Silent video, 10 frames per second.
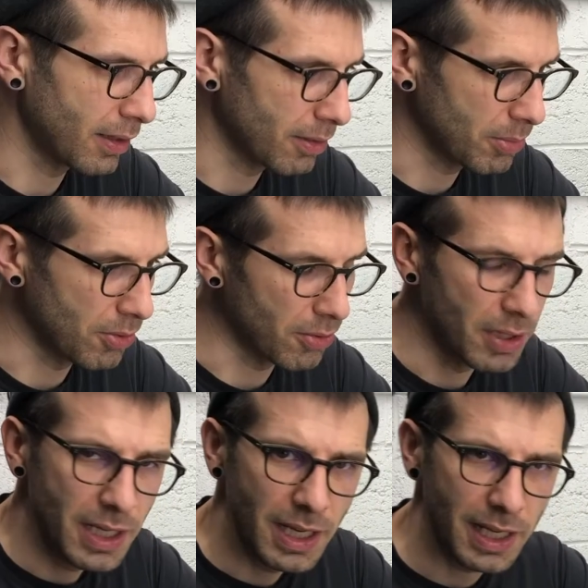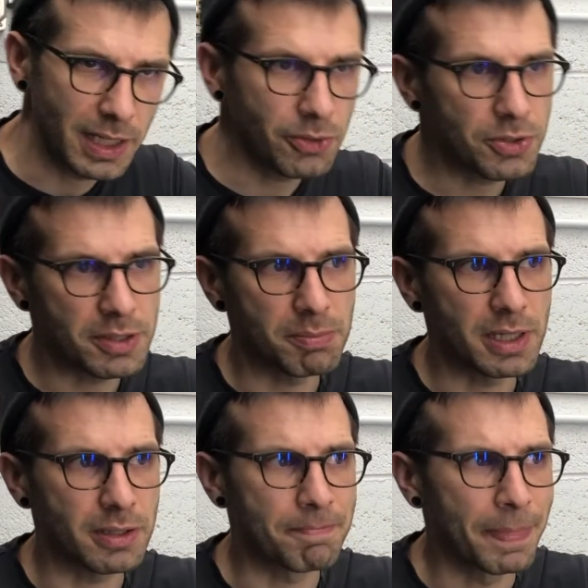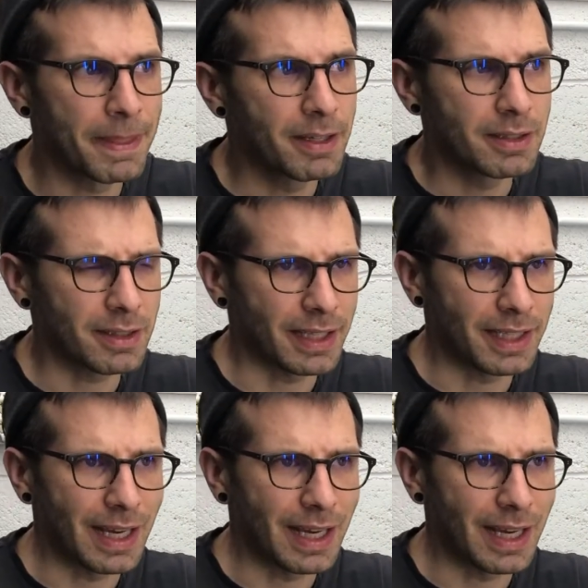computer. And I don't just mean like